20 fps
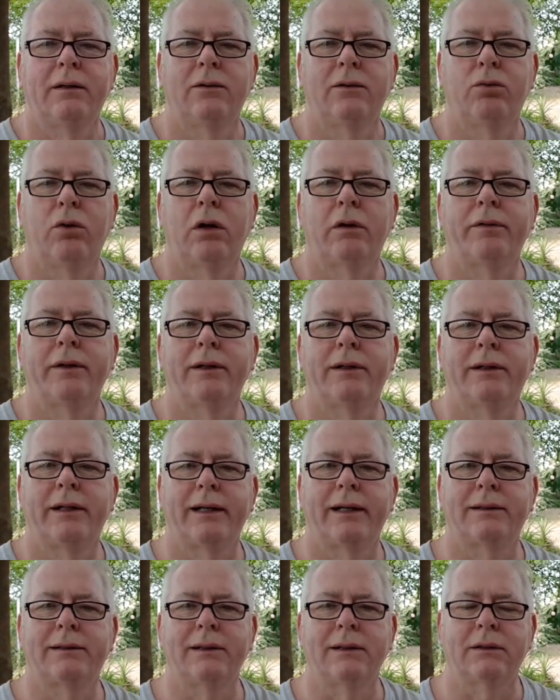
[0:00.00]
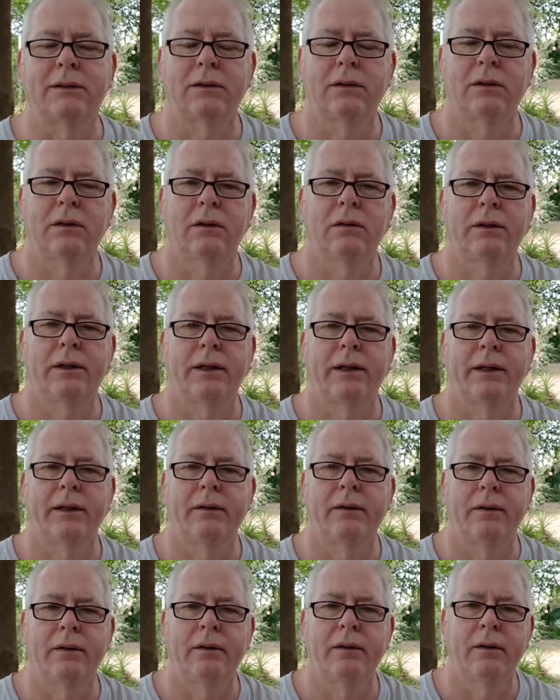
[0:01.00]
12 in Texas. Okay.
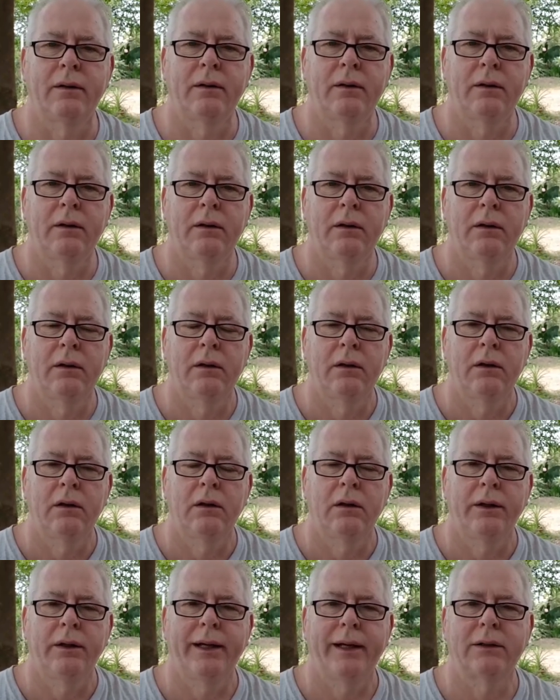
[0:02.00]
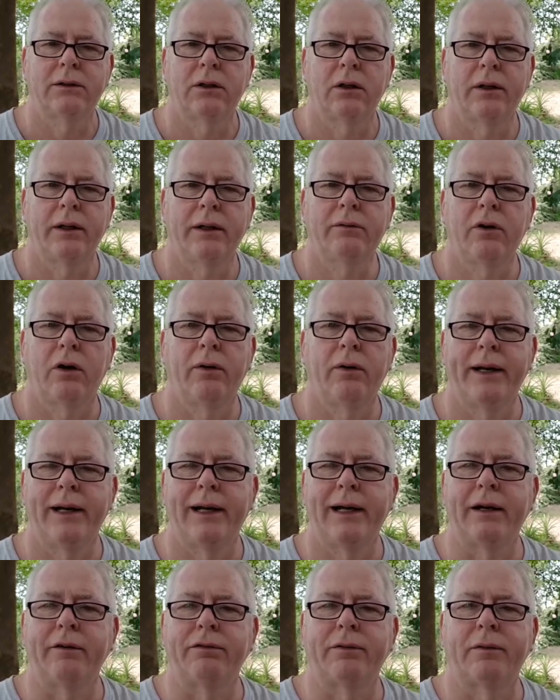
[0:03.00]
Yeah, so they've already
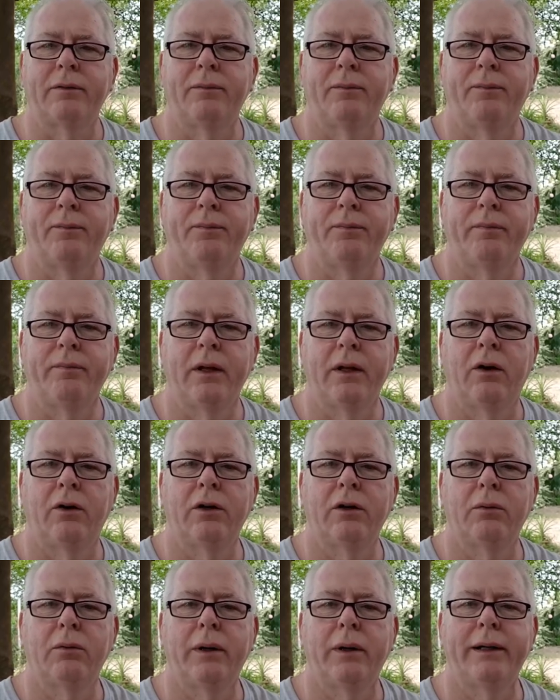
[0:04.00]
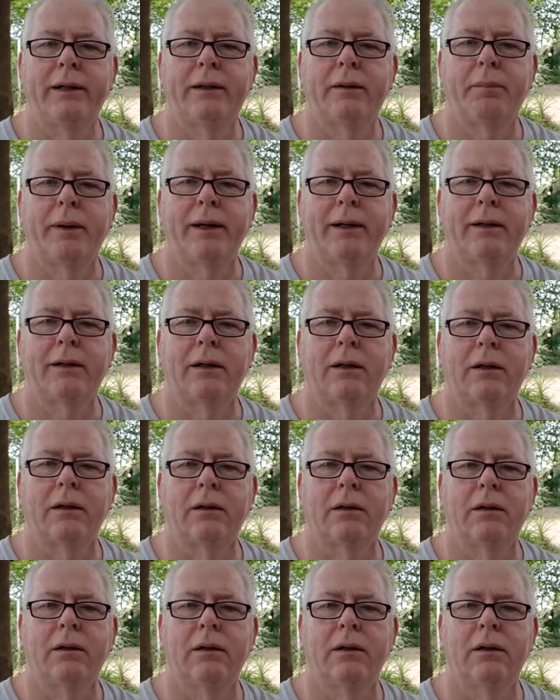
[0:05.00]
left on the way to Bangkok.
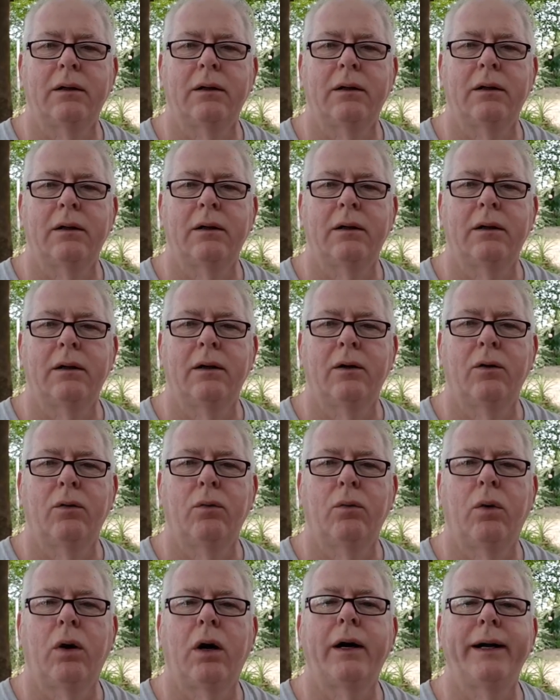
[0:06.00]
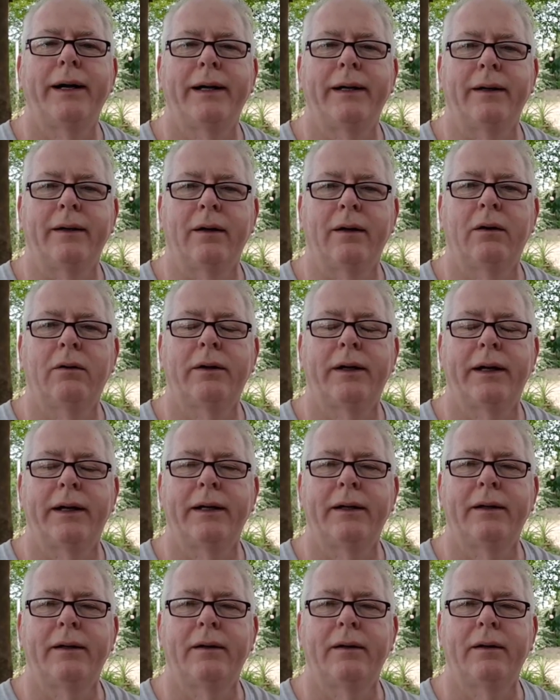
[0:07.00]
Hua Hin. Okay.